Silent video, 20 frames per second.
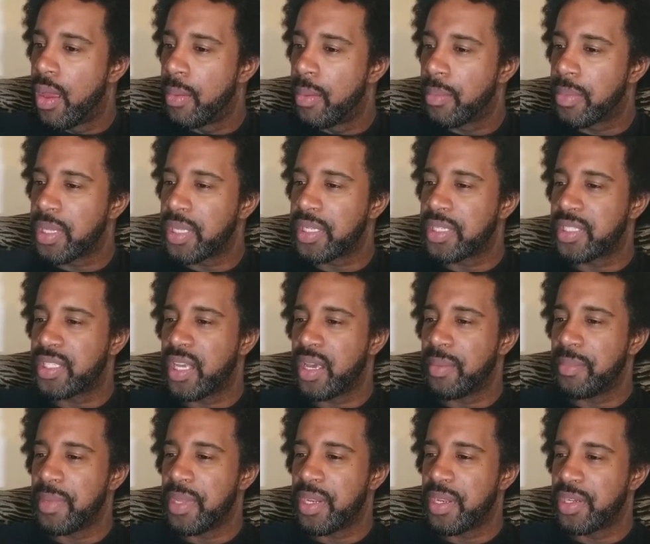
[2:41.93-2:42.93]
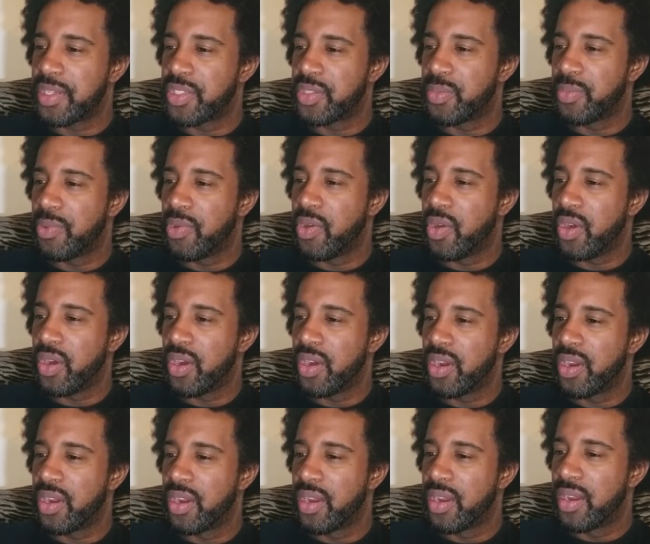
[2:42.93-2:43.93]
Please tell me there's
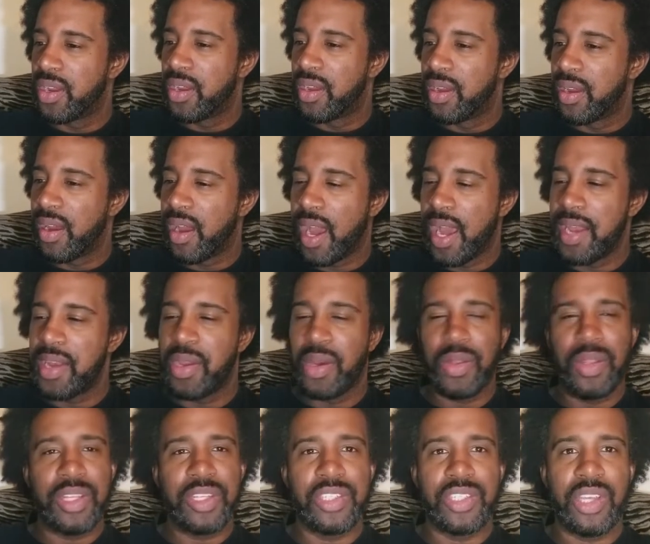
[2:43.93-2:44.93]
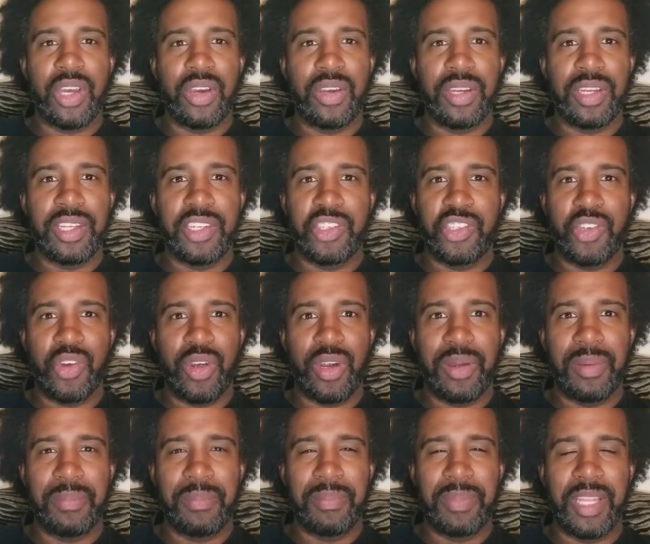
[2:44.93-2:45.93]
more. I know this song is
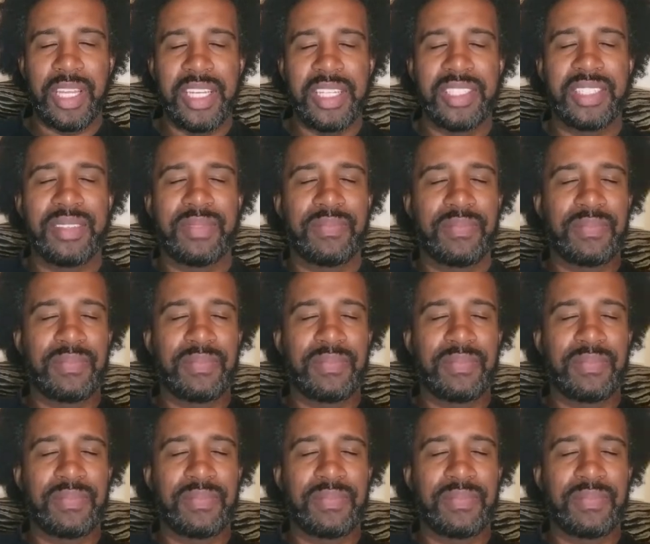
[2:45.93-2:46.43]
short, please.